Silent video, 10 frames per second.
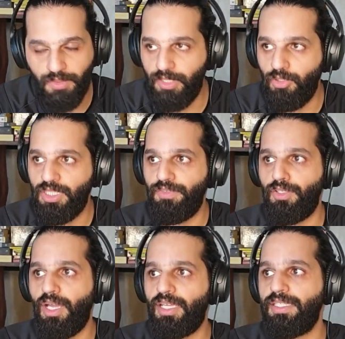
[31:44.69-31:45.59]
They don't
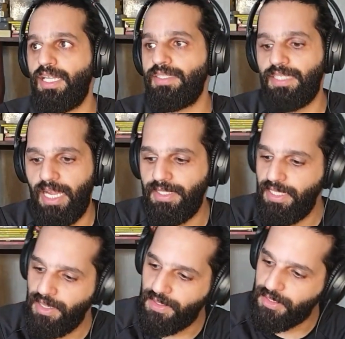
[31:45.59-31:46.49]
even recognize the
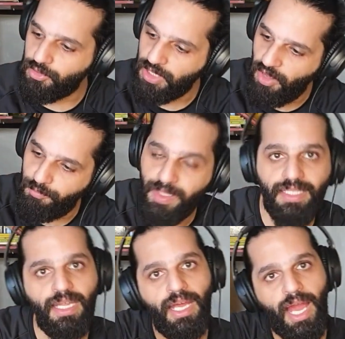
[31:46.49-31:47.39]
idea that it could have
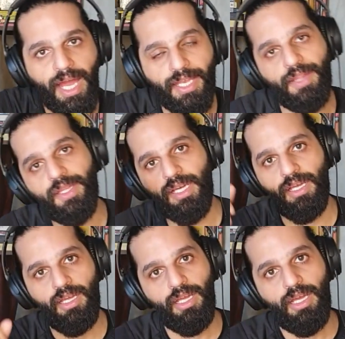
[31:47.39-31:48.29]
been
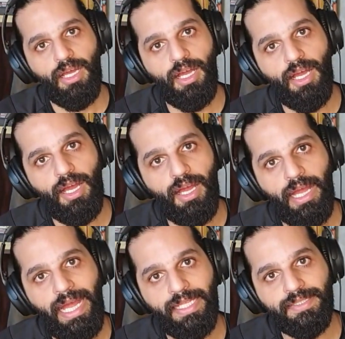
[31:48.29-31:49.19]
another
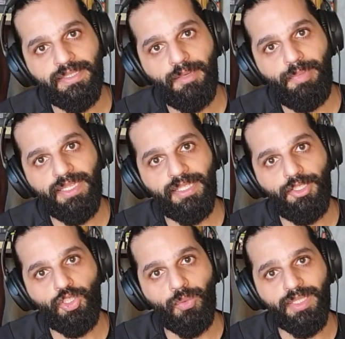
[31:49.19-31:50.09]
head
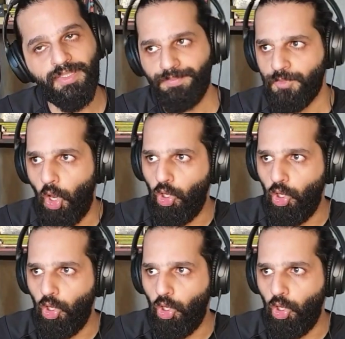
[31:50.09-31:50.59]
built into it.